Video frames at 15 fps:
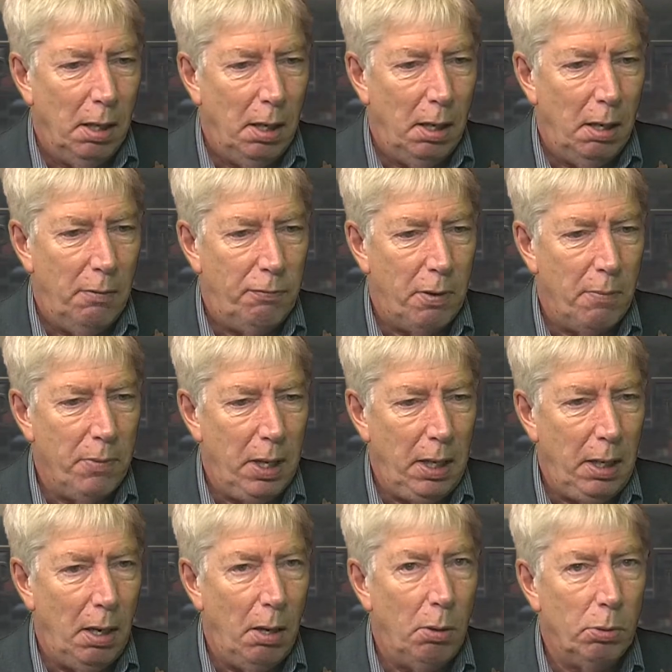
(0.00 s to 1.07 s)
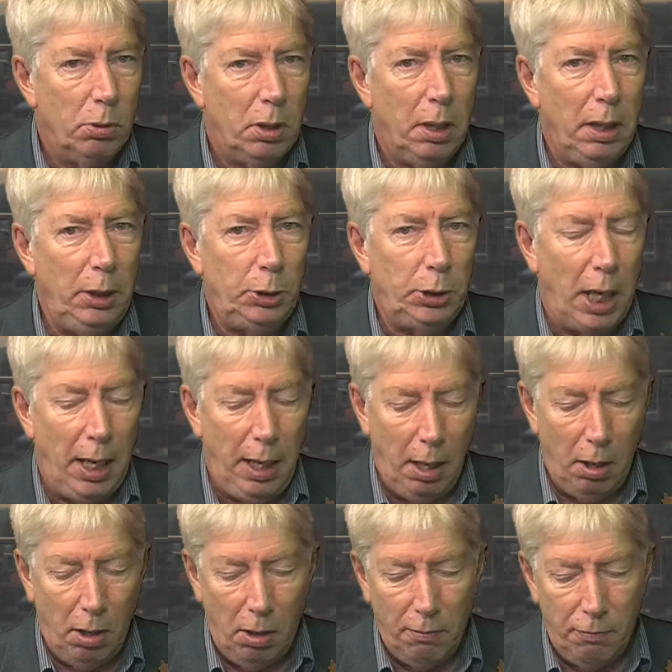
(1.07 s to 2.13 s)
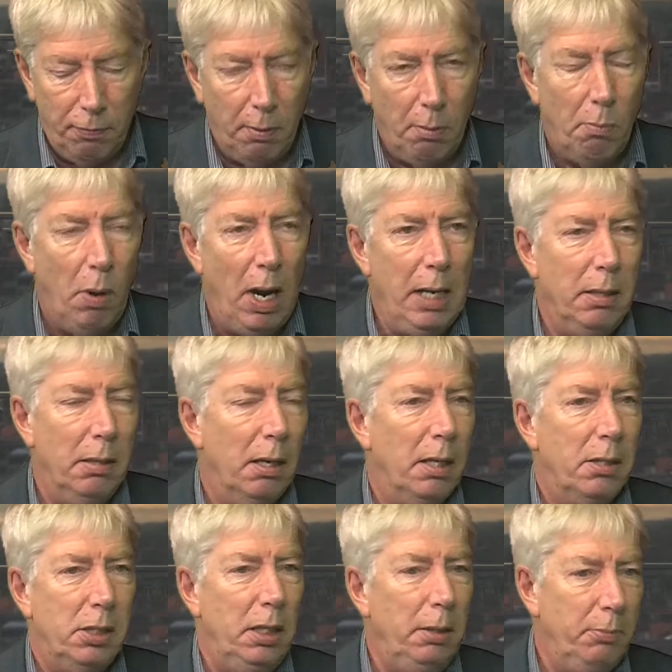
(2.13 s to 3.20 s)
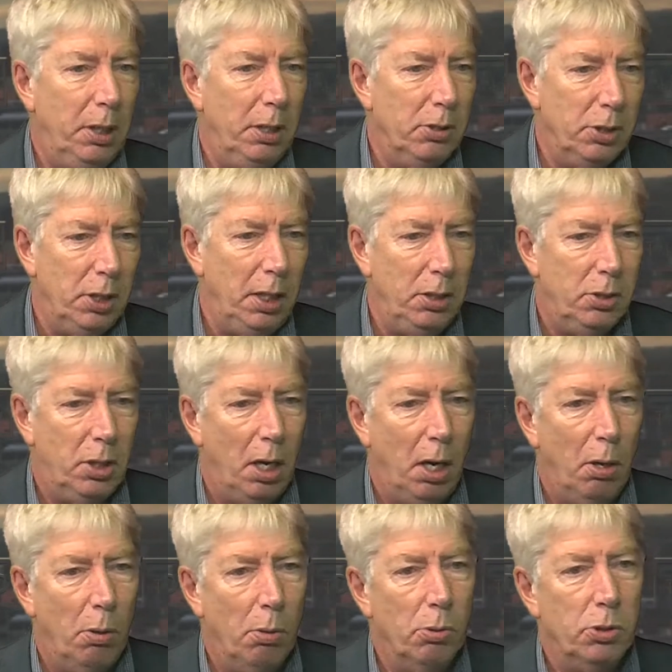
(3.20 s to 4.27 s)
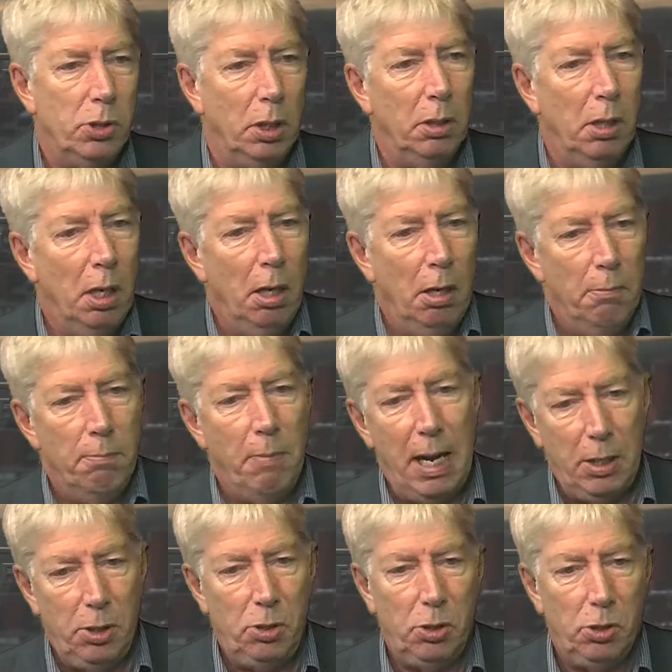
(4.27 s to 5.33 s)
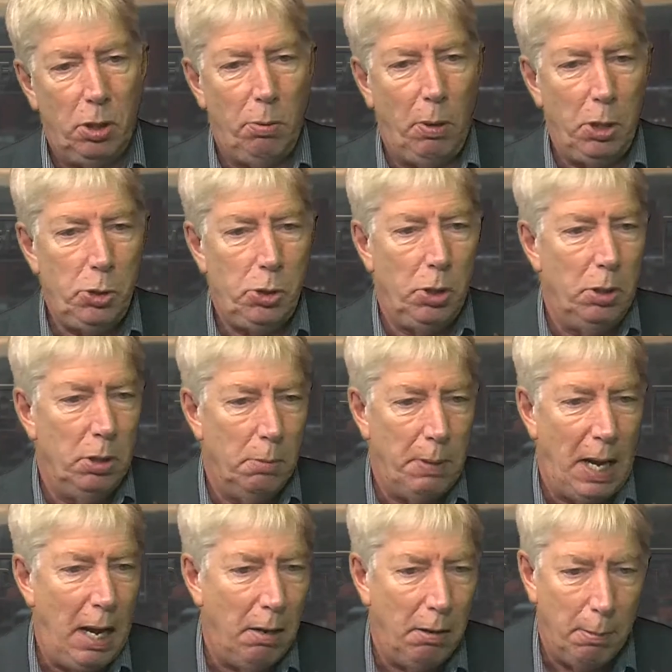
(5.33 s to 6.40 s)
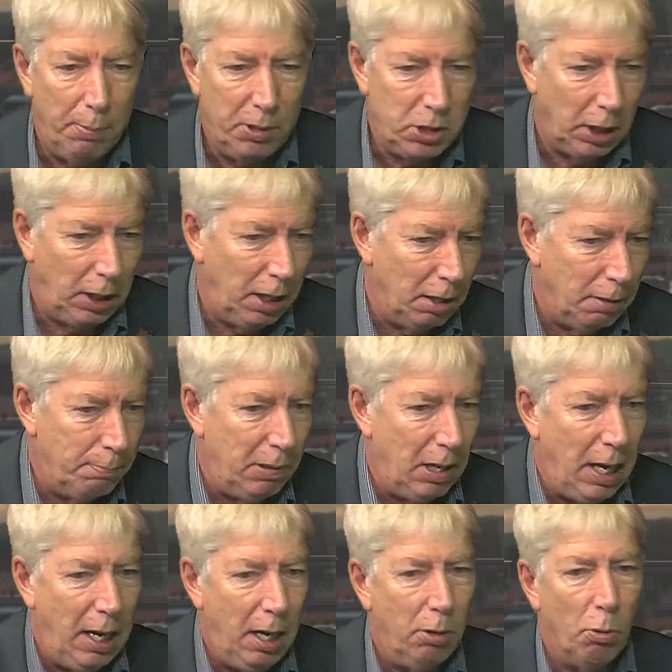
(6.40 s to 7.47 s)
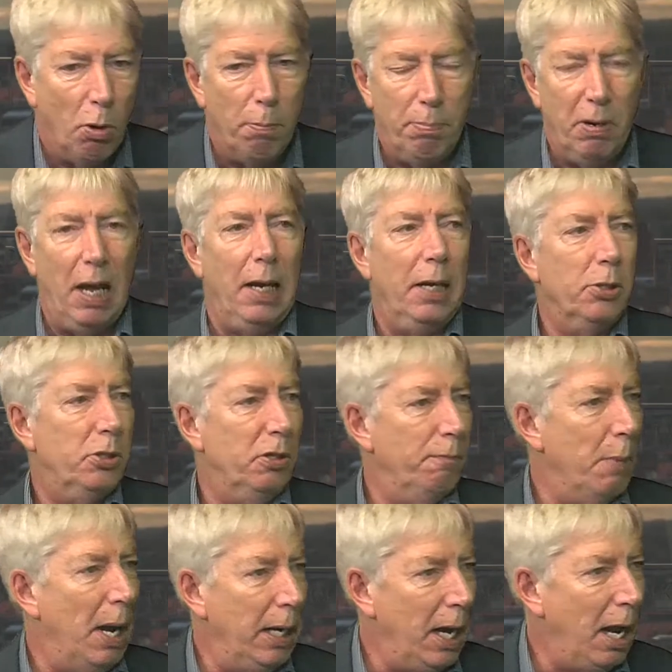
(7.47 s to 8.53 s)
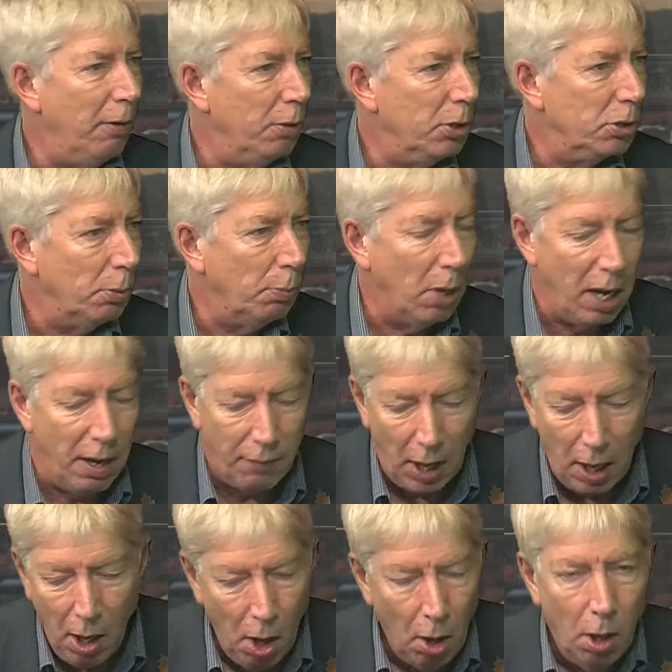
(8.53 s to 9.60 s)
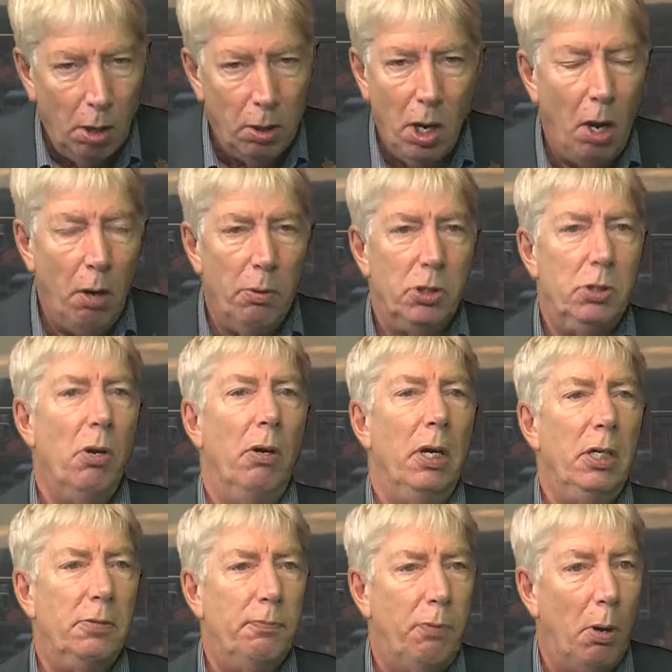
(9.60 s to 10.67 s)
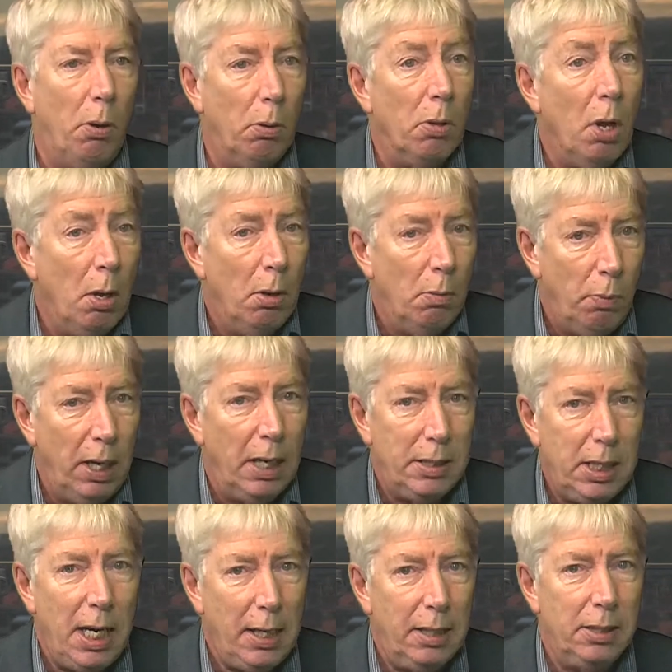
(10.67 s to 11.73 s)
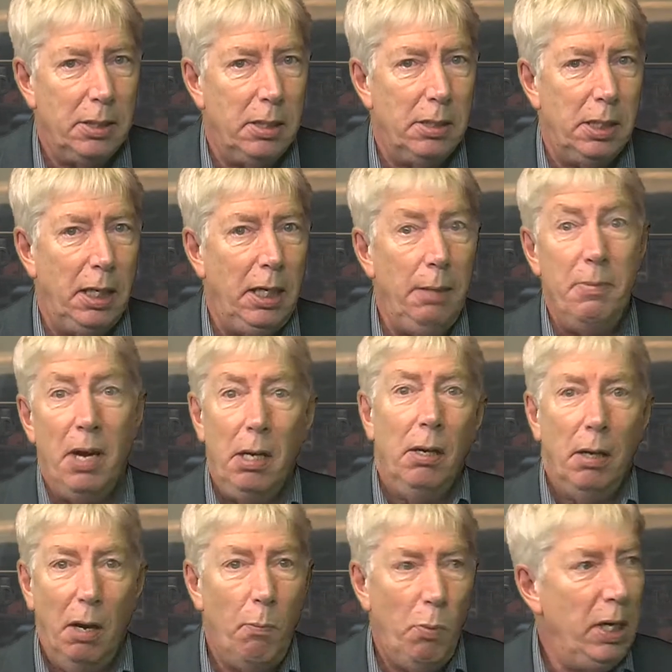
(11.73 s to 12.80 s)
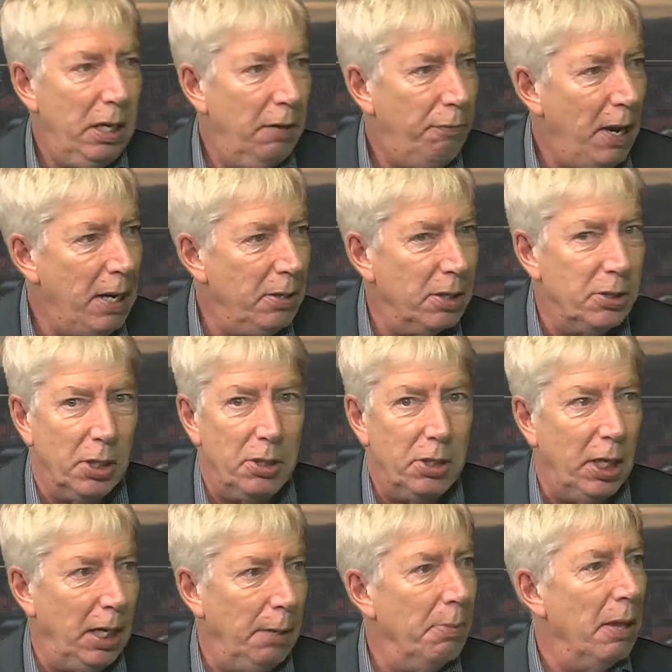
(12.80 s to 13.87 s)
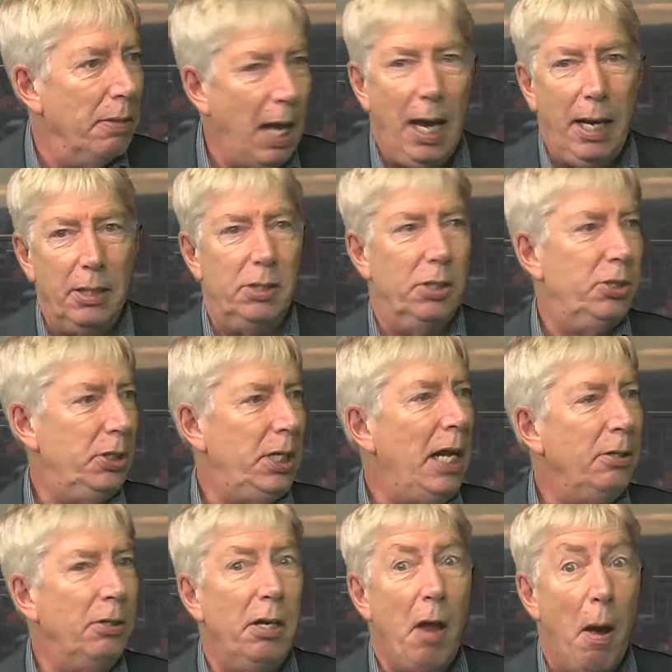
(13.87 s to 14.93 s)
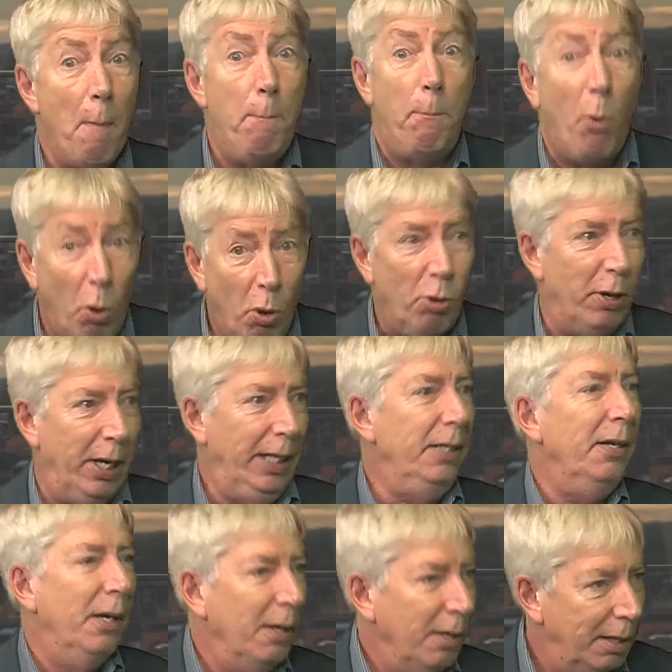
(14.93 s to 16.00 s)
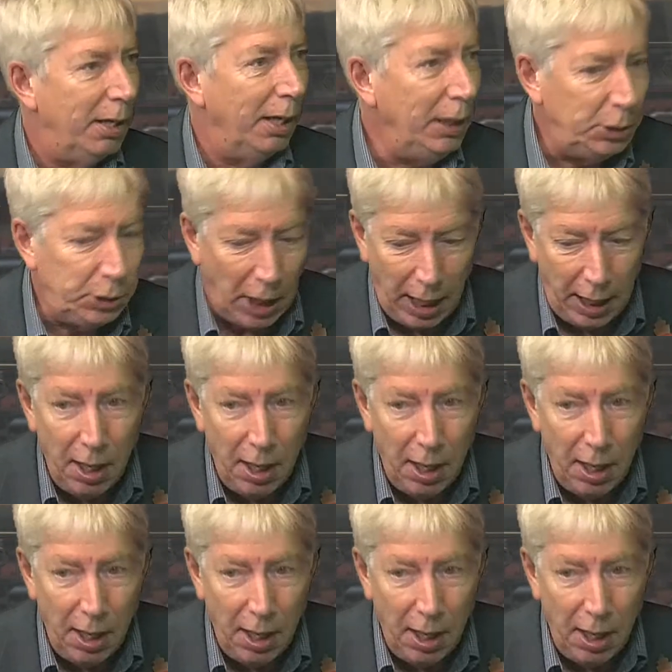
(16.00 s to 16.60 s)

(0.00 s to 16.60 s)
from the old cliche of when a team concedes goals and managers are questioned about a particular player or players who've made errors or whatever. No, it's not his fault. We attack as a team and we defend as a team. That is the standard, boring cliche.